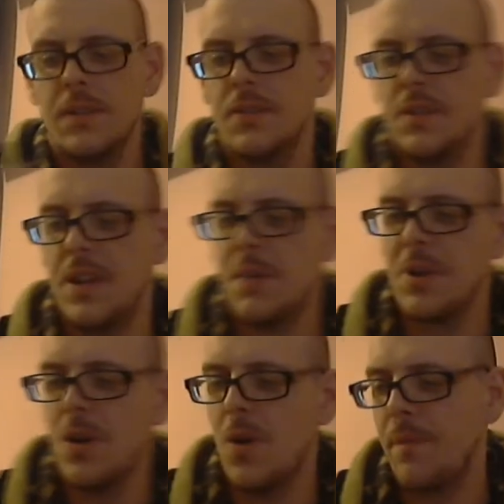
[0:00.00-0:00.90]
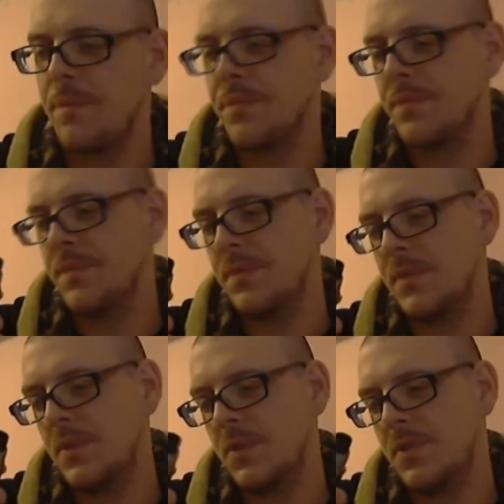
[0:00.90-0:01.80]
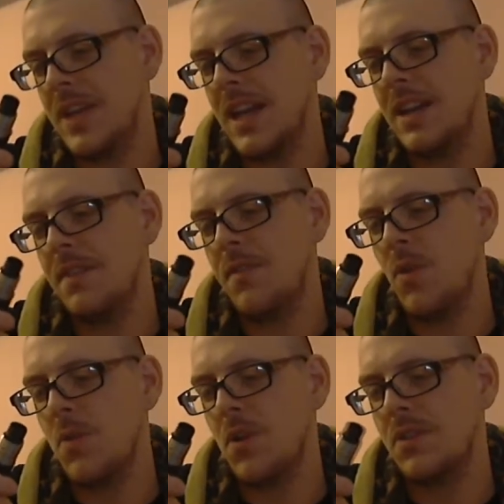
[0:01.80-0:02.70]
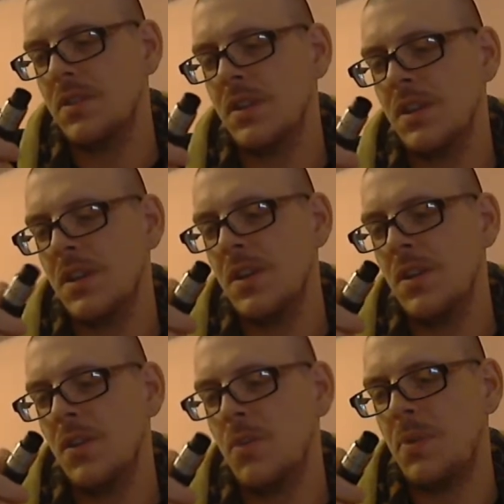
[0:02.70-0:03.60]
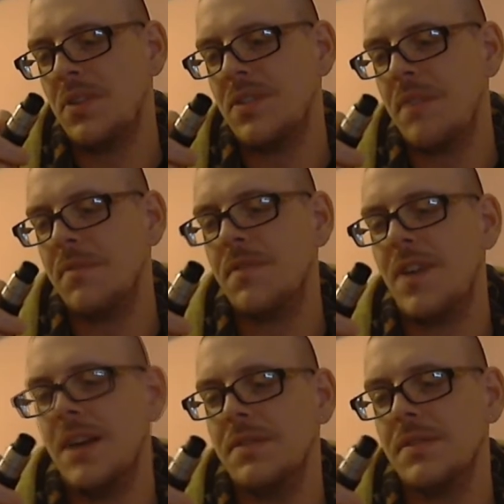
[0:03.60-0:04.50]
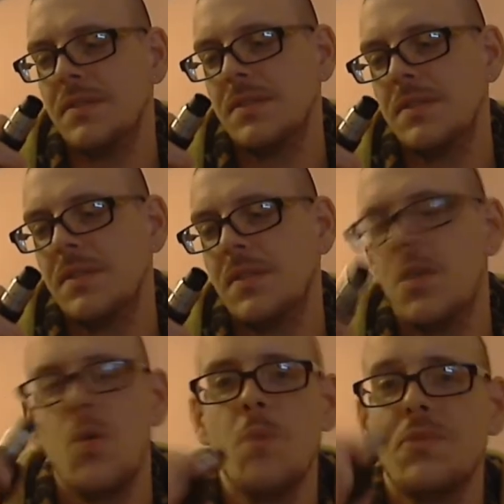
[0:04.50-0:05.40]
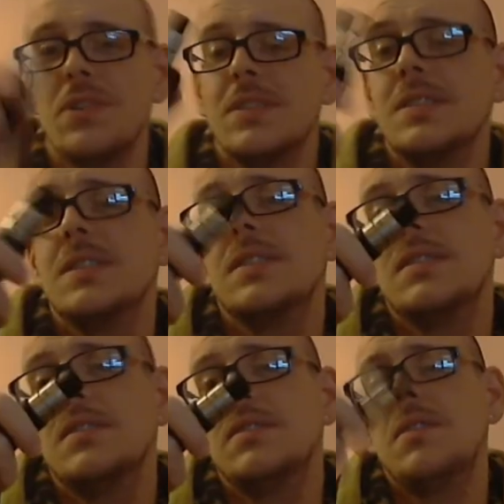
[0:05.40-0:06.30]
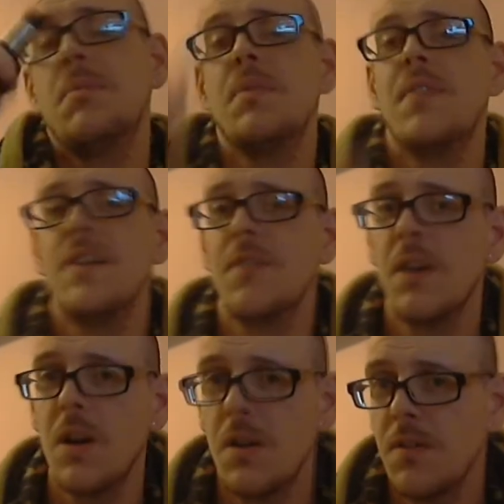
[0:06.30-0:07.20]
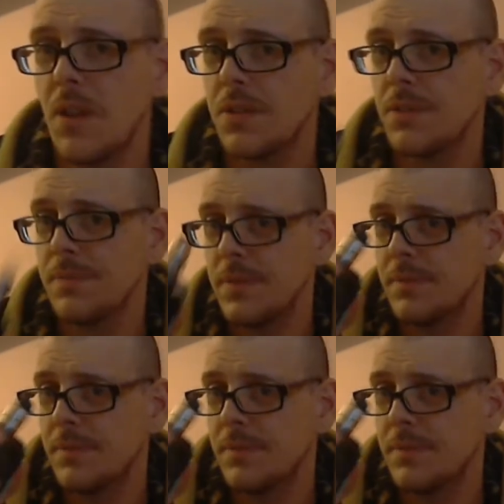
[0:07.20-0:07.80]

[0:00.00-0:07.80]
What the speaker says: So here we go. So it's kicking in at 40 watts, 0.75 ohms, 7.5 volts.